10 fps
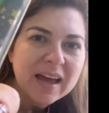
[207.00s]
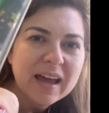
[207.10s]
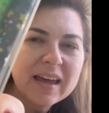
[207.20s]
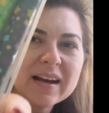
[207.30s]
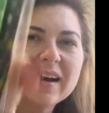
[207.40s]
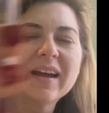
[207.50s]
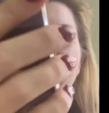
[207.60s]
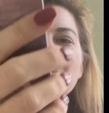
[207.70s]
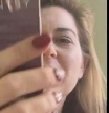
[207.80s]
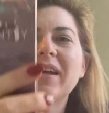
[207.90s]
And I
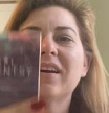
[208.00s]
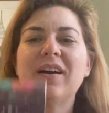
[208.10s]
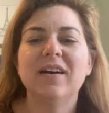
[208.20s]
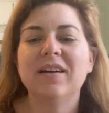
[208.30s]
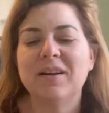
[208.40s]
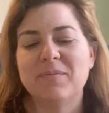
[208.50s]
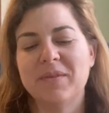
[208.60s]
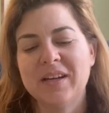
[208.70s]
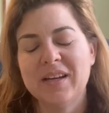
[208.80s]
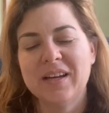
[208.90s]
am like a
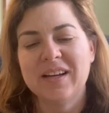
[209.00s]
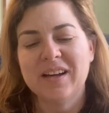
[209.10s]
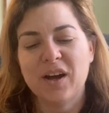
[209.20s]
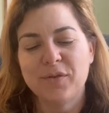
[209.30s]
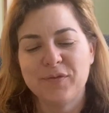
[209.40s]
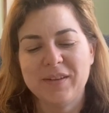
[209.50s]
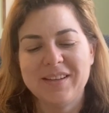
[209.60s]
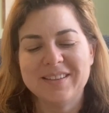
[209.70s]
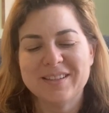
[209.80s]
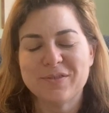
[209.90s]

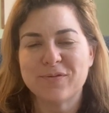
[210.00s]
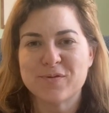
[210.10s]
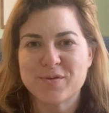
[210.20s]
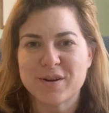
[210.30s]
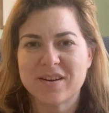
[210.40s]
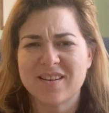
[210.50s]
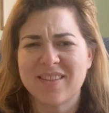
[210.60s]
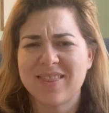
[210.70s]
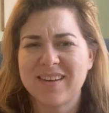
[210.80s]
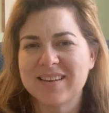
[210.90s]
fiend for
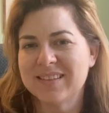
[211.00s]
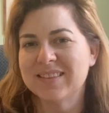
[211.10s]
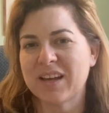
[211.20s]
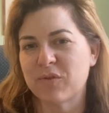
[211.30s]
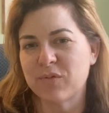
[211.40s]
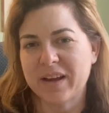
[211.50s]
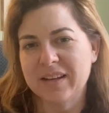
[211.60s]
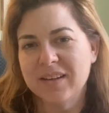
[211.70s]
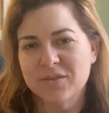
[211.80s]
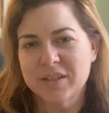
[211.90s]
thing like
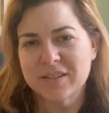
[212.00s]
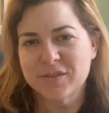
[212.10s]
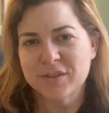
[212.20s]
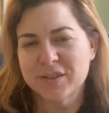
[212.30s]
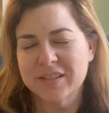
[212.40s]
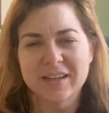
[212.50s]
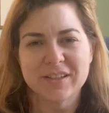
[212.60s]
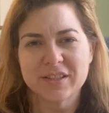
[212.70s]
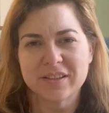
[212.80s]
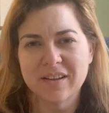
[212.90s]
writing utensils. I
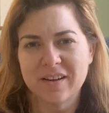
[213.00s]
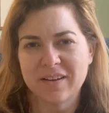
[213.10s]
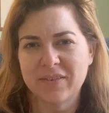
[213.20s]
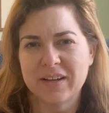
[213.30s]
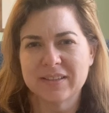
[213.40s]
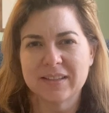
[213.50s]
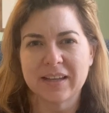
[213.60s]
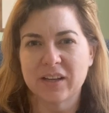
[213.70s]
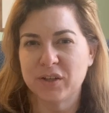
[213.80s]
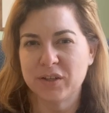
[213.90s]
just love
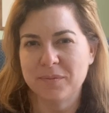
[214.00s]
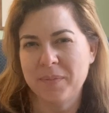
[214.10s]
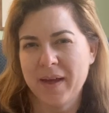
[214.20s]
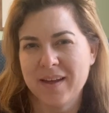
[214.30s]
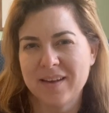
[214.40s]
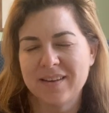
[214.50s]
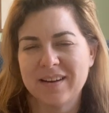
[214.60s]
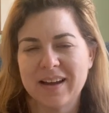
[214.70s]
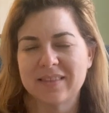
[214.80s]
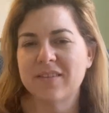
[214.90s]
like a good pen.
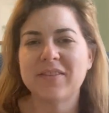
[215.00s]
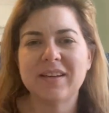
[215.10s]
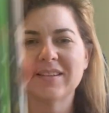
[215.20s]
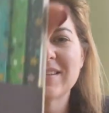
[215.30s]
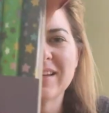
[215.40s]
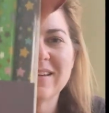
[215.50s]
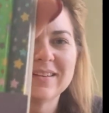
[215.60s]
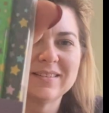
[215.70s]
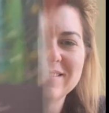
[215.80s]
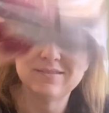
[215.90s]
I love things like,
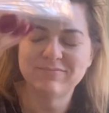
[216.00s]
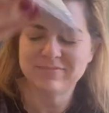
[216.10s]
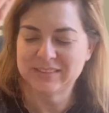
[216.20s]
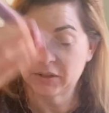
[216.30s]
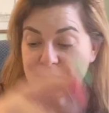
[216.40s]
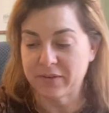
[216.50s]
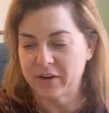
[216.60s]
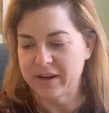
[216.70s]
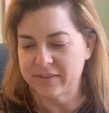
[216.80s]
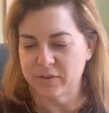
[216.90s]
so whatever,
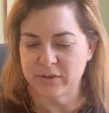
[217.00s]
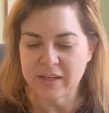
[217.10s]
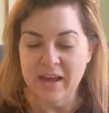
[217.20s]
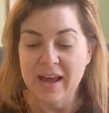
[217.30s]
I got those.